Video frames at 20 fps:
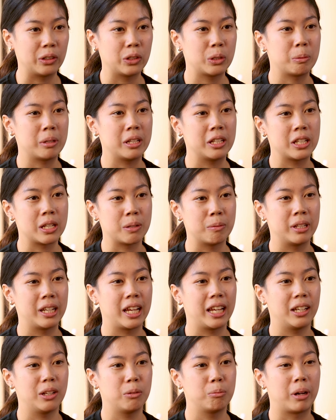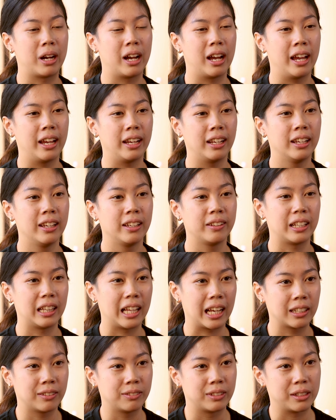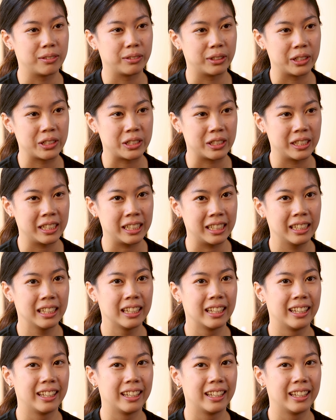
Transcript: not to be intimidated by the lack of diversity.